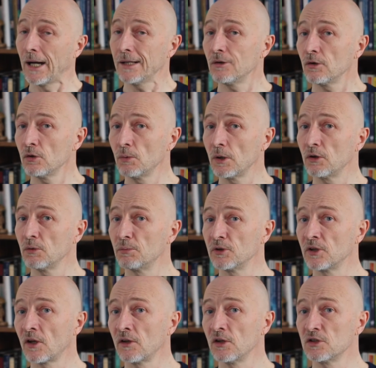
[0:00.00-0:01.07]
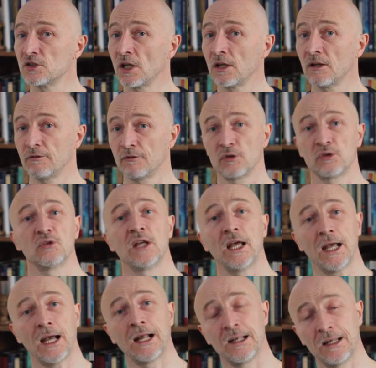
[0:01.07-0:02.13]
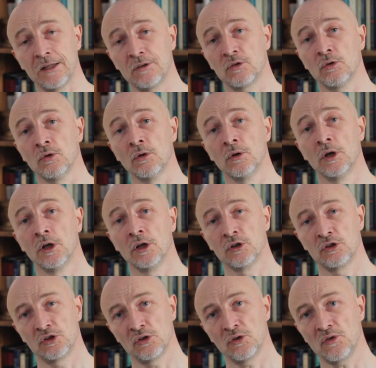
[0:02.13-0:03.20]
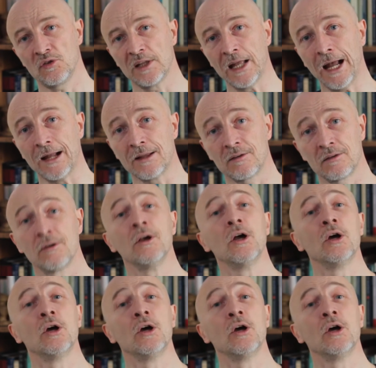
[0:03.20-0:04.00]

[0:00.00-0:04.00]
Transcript: I don't know what to put on the agenda for today, I'll let you choose that,